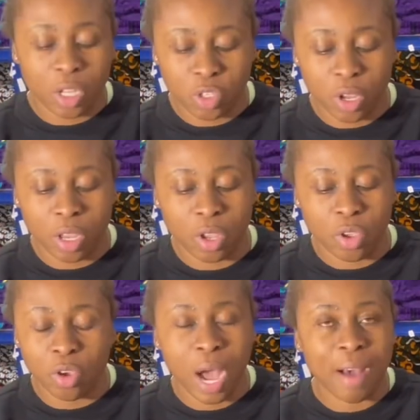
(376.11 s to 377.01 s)
So
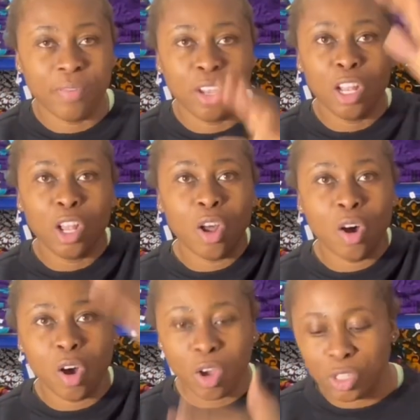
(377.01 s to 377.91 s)
you have a
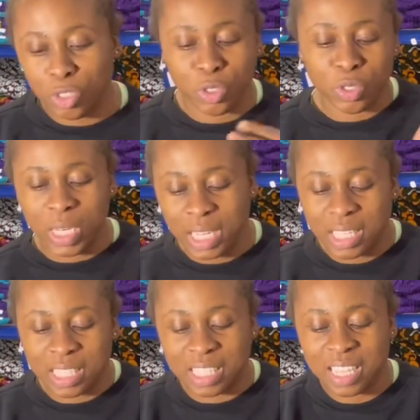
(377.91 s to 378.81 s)
long to-do
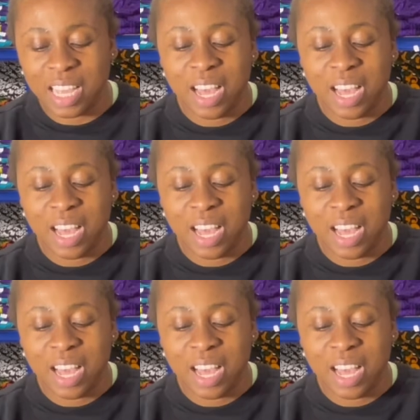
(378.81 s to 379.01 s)
list.